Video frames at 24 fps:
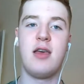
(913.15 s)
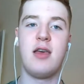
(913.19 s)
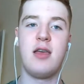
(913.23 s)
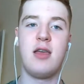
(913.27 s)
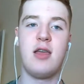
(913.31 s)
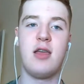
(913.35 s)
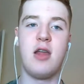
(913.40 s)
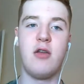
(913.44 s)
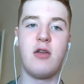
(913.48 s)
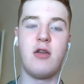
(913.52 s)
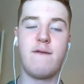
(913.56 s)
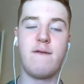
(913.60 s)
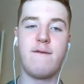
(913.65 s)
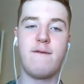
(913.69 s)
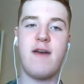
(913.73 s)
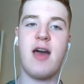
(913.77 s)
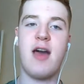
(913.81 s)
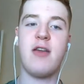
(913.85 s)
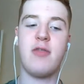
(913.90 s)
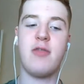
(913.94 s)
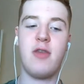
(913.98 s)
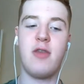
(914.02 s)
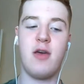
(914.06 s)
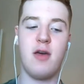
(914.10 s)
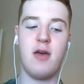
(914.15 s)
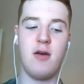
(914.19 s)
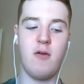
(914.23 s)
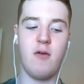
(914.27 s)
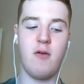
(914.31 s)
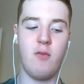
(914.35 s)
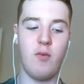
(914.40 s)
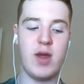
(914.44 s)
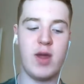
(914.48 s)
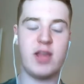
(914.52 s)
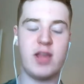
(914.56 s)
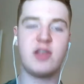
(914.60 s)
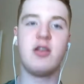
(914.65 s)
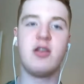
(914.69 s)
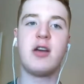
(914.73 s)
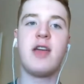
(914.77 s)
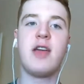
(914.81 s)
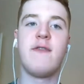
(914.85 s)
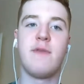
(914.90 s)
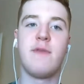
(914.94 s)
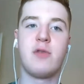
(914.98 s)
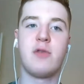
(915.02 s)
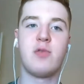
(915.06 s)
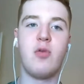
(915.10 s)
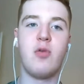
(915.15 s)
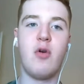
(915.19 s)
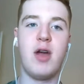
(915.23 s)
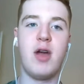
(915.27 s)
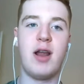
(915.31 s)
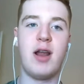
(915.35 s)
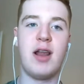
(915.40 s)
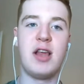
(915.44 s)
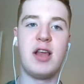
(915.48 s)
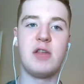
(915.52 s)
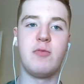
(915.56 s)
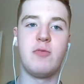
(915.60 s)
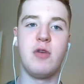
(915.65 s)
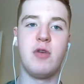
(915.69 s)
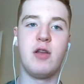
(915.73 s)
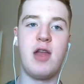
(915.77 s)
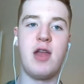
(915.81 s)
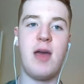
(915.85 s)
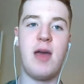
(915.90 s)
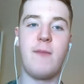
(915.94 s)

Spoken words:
the fact that we took him from Sporting Lisbon